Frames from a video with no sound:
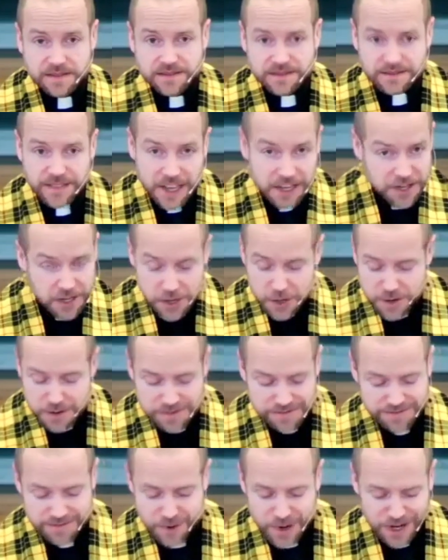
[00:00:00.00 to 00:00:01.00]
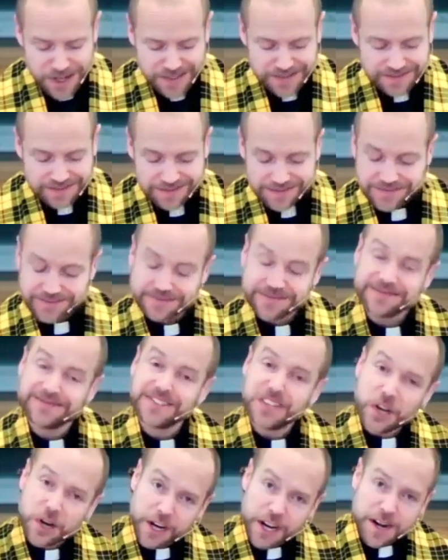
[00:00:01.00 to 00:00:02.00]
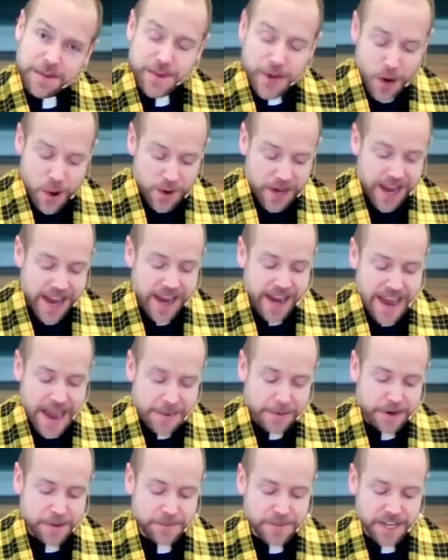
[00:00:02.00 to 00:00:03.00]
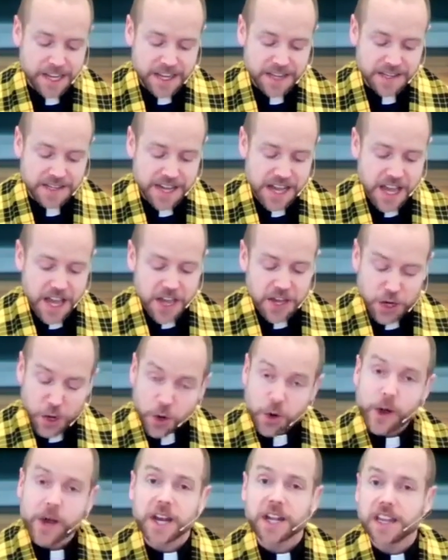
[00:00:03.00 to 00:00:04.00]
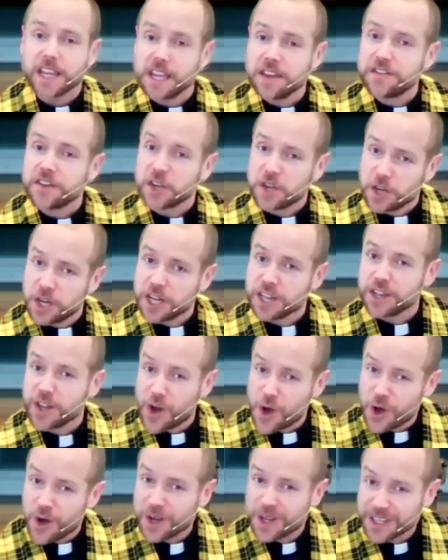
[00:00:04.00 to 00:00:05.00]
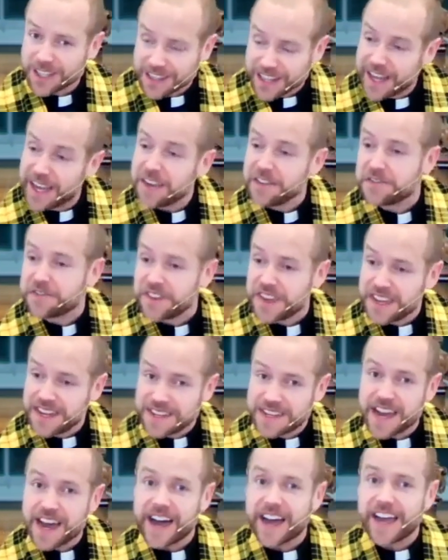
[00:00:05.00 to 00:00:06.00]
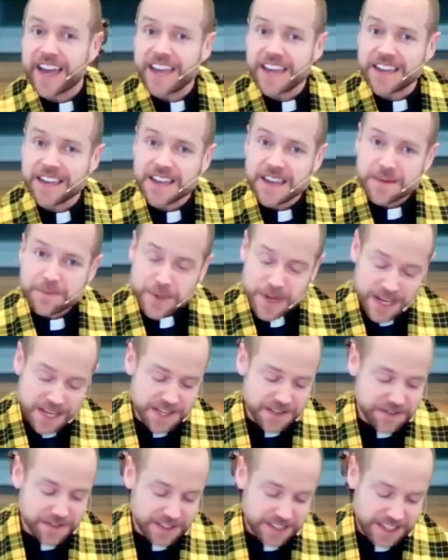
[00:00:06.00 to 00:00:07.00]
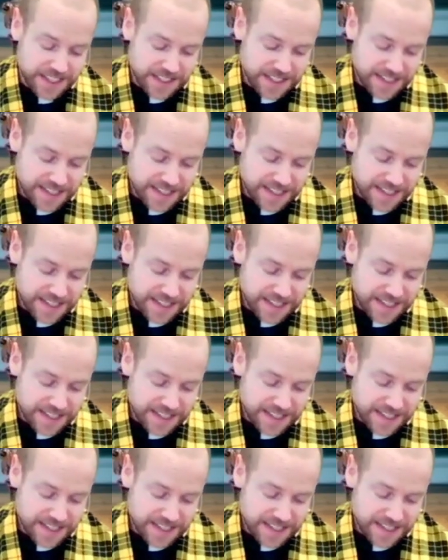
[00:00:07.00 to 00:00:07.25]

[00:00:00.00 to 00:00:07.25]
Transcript: And you? Well, you're going to be okay, Abram, because you're going to live a good, long life and die peacefully.